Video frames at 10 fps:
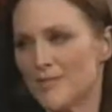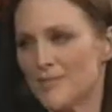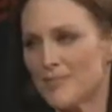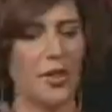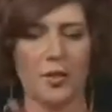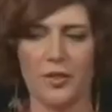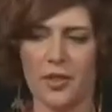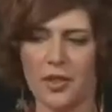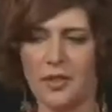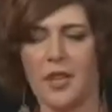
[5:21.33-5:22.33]
Are you ever
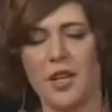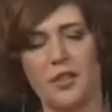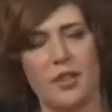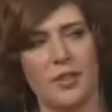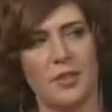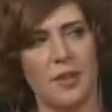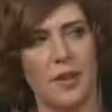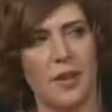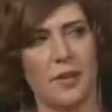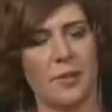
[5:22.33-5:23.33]
self-conscious
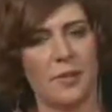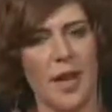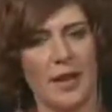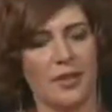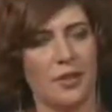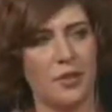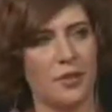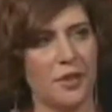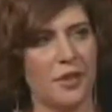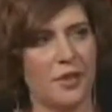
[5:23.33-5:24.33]
acting
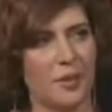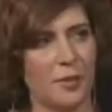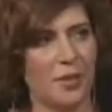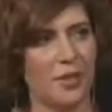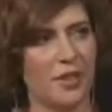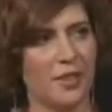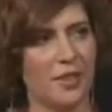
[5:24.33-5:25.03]
goofy in a movie?